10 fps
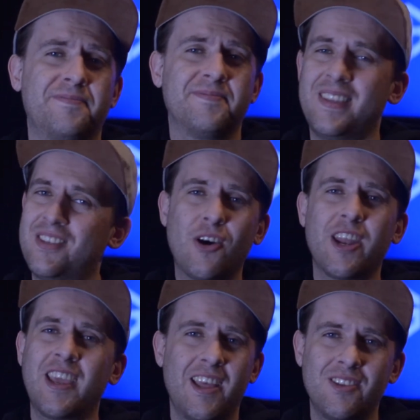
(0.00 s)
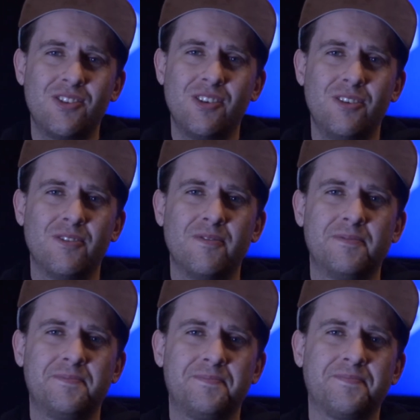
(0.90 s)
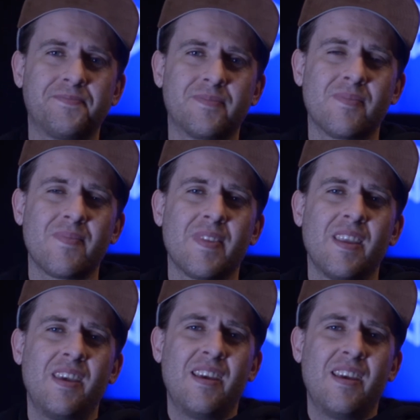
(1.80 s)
It's not against you.